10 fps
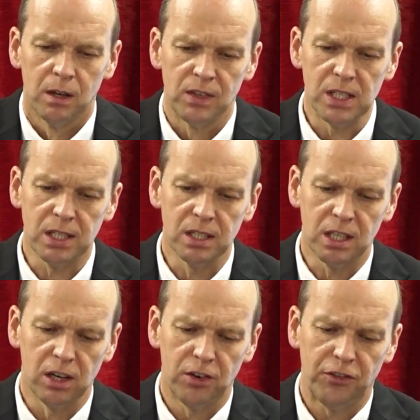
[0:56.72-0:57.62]
this is
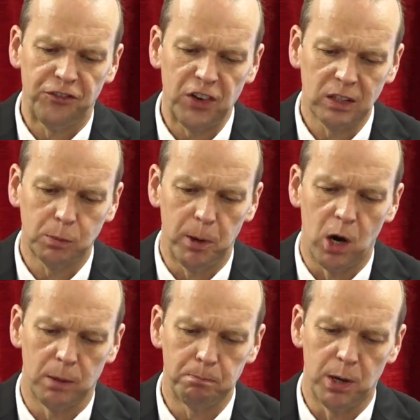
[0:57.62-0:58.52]
the fifth
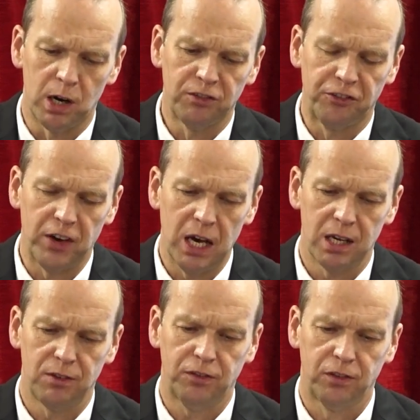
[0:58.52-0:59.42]
part, part
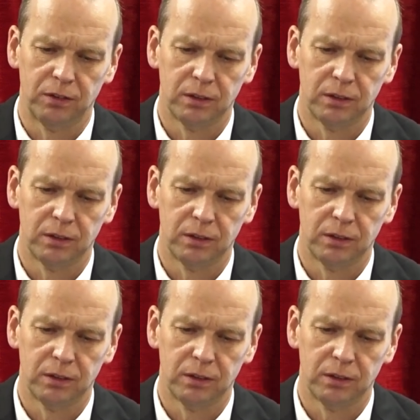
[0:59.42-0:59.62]
five